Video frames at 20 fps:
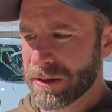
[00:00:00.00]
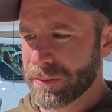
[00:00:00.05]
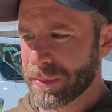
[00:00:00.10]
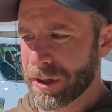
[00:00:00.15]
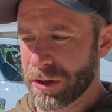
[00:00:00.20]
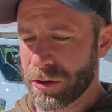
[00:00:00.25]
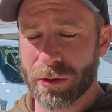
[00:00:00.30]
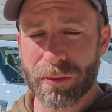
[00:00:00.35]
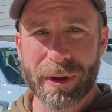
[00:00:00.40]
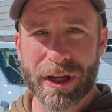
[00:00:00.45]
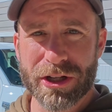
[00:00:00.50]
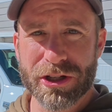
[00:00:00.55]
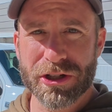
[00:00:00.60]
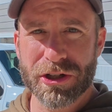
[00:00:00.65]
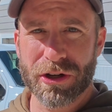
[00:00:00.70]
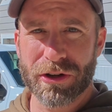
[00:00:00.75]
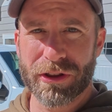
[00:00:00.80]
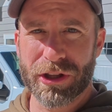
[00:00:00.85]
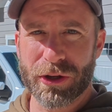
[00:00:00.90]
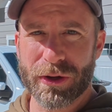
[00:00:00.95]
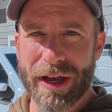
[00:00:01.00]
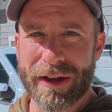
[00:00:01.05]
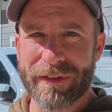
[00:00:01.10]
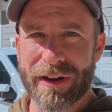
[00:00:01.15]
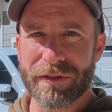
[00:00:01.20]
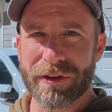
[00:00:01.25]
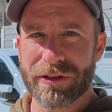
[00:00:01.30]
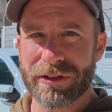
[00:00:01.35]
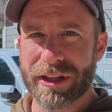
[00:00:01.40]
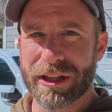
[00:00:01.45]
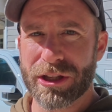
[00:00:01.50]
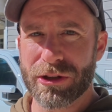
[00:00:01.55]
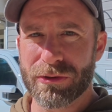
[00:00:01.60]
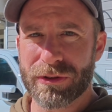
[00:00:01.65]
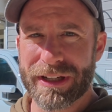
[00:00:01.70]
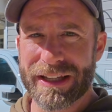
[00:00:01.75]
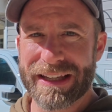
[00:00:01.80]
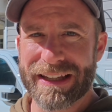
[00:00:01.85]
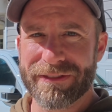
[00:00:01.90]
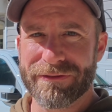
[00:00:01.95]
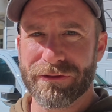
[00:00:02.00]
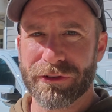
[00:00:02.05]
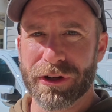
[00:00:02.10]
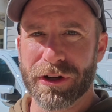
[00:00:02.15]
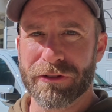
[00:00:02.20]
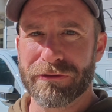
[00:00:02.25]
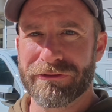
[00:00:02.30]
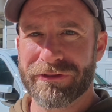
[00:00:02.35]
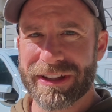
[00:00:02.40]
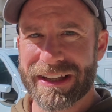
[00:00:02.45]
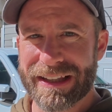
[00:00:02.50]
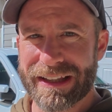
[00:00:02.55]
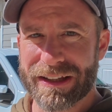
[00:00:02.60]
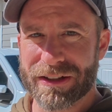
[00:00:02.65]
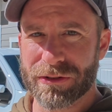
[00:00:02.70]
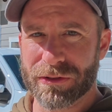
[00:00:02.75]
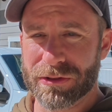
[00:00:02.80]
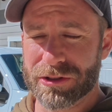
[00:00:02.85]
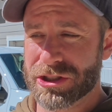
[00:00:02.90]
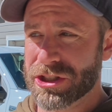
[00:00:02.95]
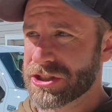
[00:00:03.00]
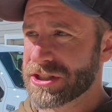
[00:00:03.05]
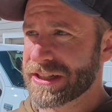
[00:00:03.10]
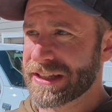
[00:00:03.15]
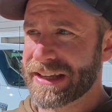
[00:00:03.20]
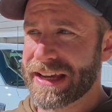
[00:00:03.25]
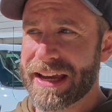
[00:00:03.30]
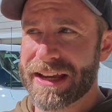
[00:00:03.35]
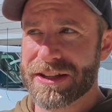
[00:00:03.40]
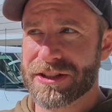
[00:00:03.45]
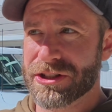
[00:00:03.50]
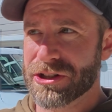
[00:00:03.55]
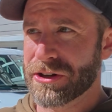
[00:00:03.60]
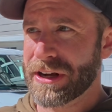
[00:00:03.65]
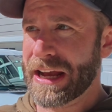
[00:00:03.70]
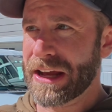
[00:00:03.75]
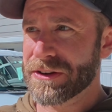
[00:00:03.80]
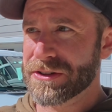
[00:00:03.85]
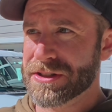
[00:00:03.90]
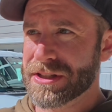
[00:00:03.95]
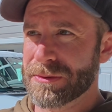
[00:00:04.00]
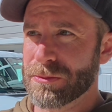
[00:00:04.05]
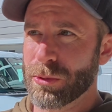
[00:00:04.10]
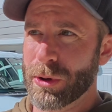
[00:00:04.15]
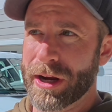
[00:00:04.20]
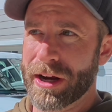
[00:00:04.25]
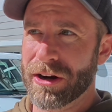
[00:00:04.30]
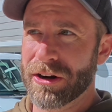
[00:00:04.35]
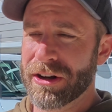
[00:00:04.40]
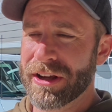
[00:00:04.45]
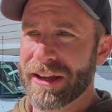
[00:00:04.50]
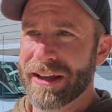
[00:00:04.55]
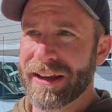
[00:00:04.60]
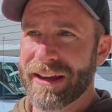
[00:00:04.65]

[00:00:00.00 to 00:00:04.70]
But you want to make sure that you have everything you need for your vehicle, just in case you're out somewhere